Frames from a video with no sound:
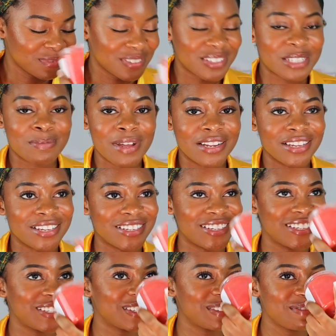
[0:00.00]
smelling.
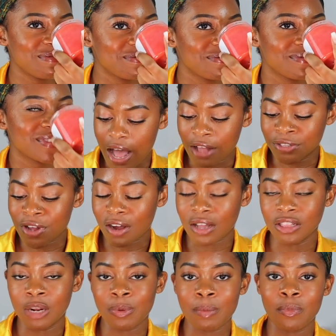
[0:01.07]
I'll talk a
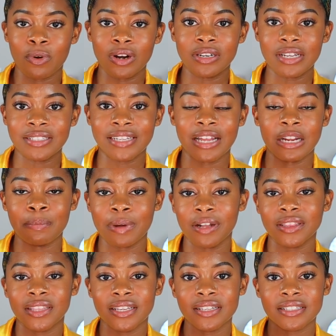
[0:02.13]
little bit more in detail
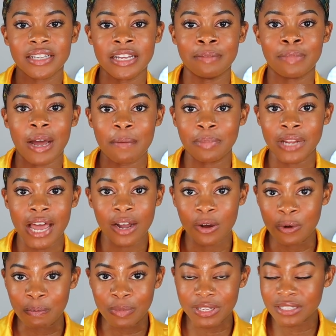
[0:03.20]
about this in my black
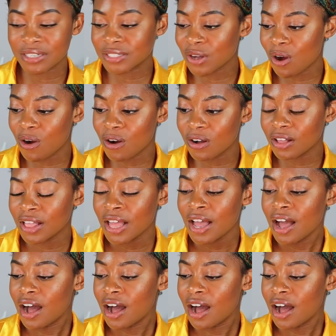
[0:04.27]
owned business haul,